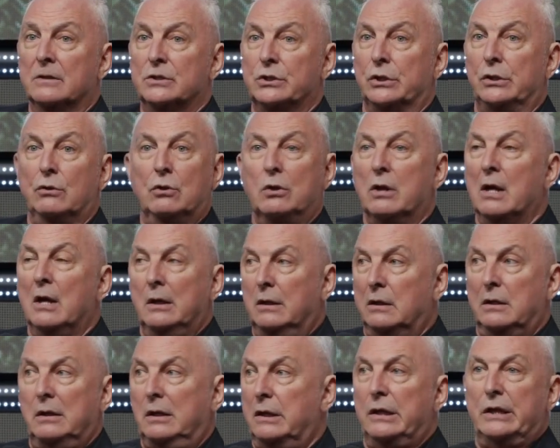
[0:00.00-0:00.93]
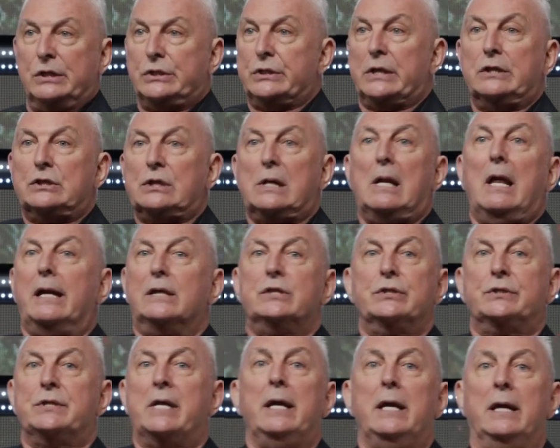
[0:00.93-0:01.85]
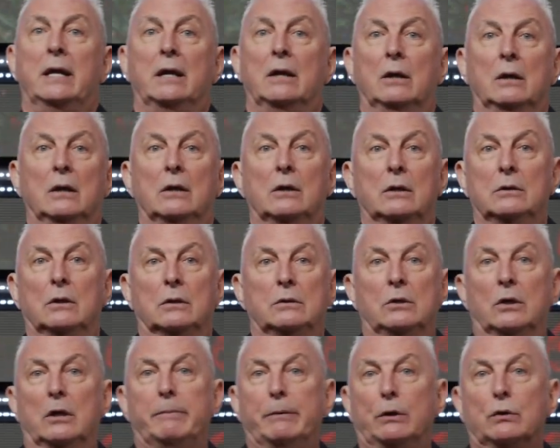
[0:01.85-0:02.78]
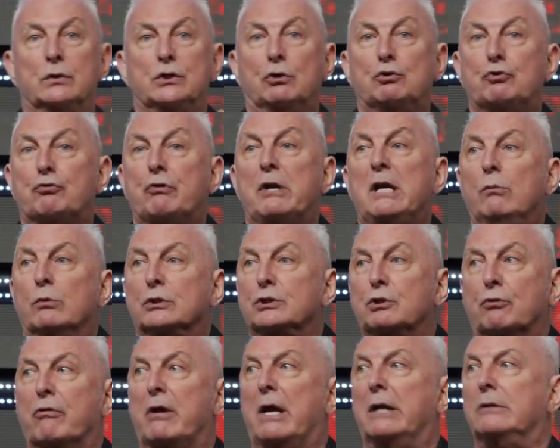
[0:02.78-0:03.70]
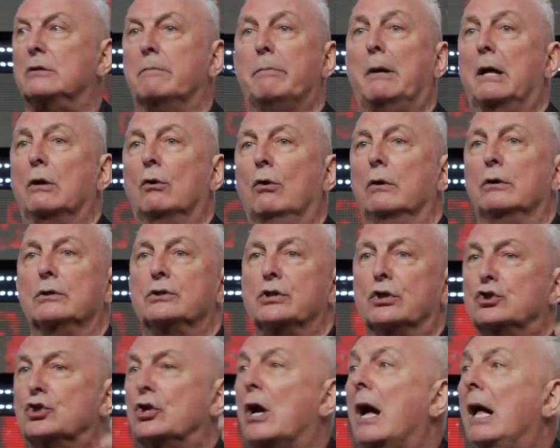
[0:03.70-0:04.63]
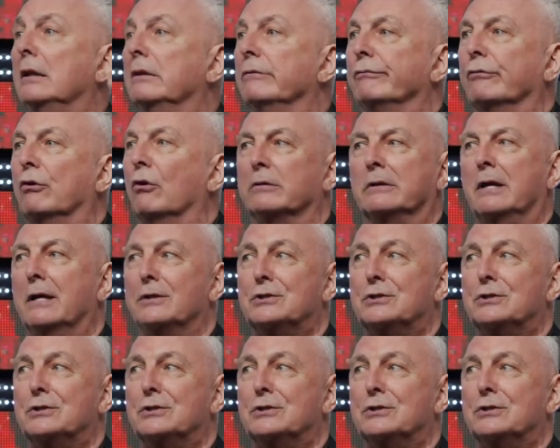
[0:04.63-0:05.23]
So it's like saying, you know, because a tree was created by God, it's a child of God.